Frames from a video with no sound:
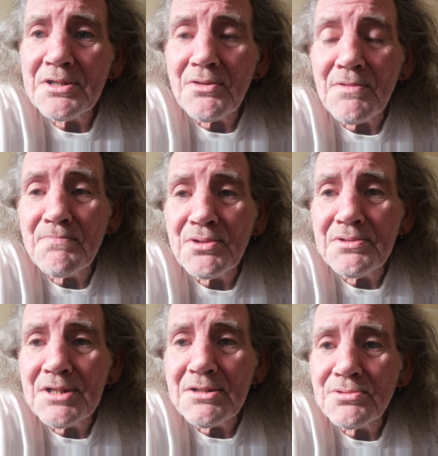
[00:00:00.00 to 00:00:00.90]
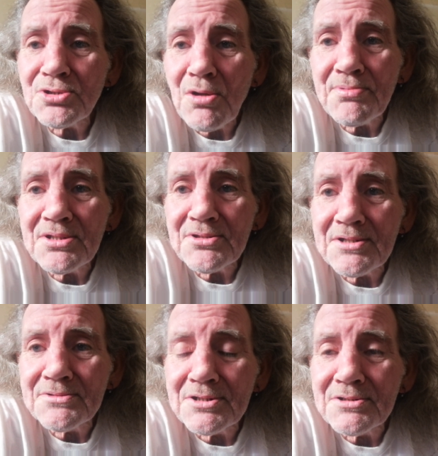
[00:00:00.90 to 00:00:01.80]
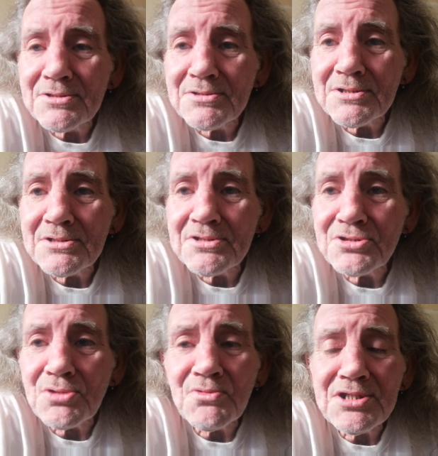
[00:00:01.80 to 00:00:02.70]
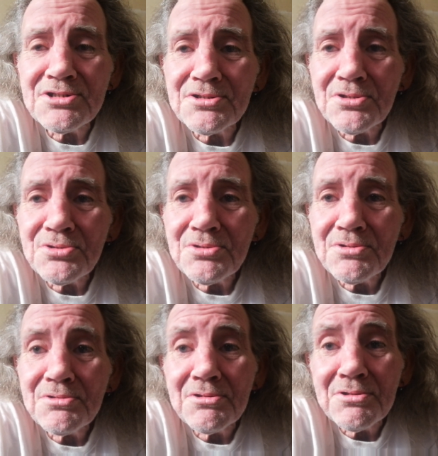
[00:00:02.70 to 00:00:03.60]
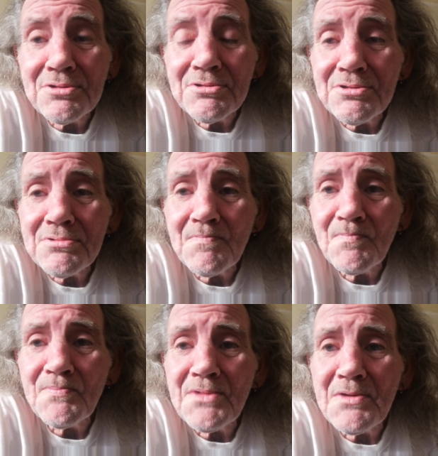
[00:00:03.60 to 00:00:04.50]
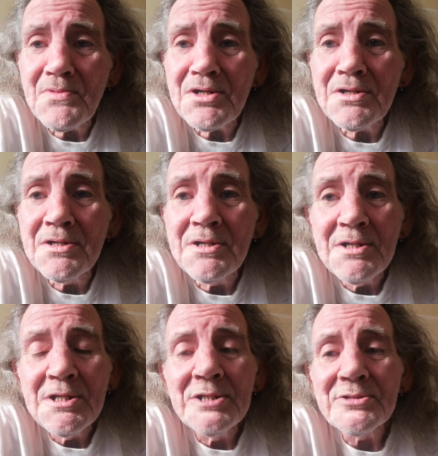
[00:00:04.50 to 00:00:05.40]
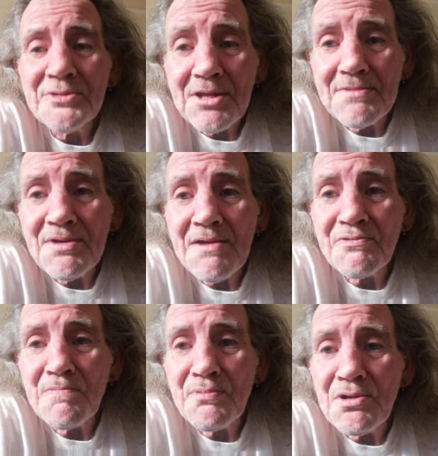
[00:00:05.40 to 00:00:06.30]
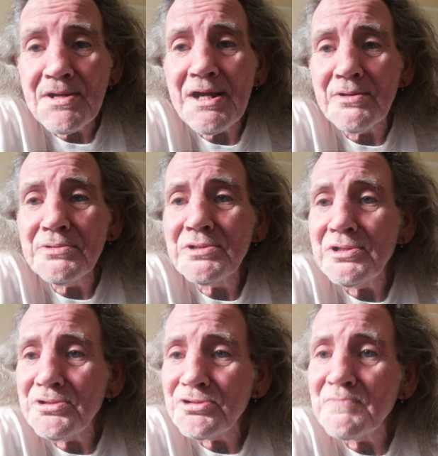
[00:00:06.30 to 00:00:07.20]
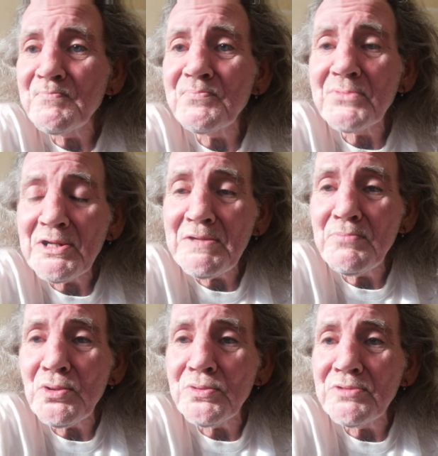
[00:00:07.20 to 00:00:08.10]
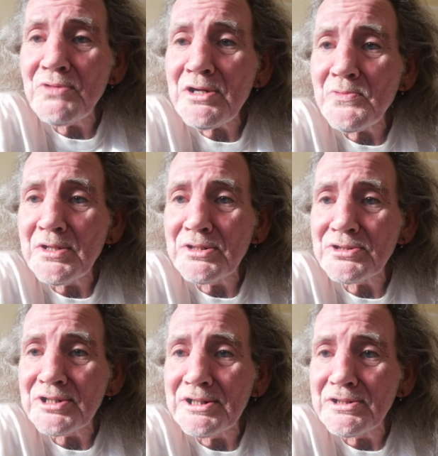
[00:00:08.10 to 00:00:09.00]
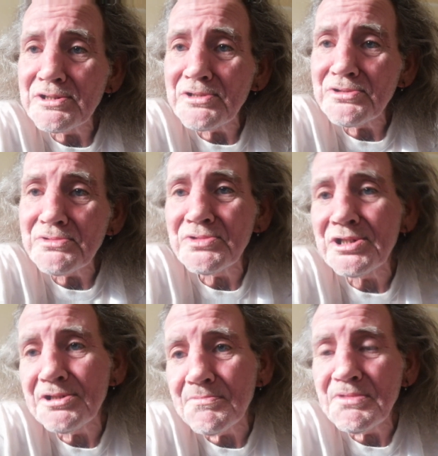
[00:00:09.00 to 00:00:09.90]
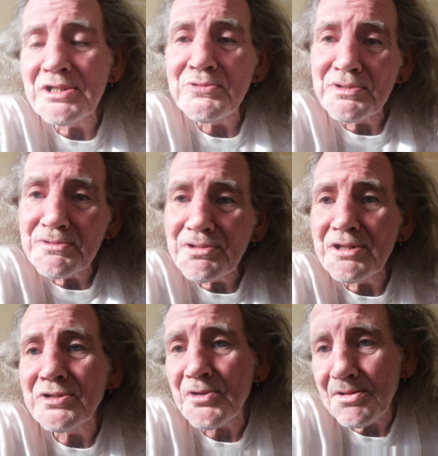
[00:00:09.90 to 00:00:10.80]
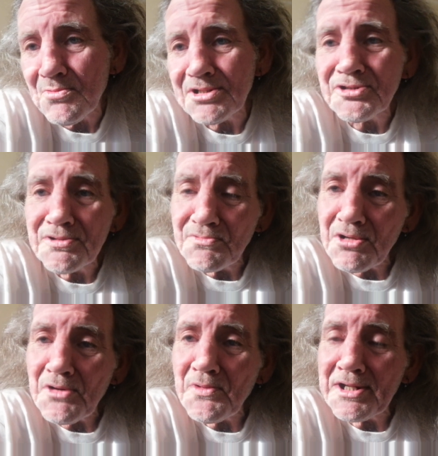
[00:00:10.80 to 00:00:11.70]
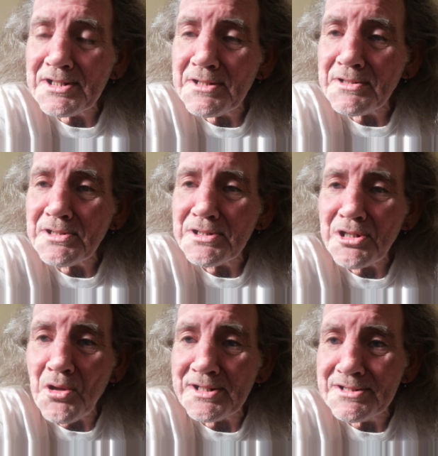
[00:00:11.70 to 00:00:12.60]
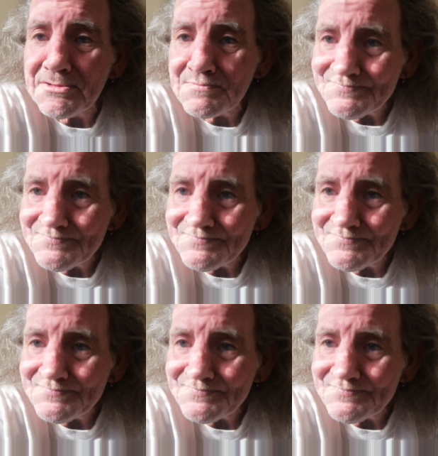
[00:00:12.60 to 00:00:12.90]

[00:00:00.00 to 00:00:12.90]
we got the Brunel Shopping Centre. And there's a reason because they were named after Brunel because he brought the railworks here because it was in the middle of the Great Western Railway line.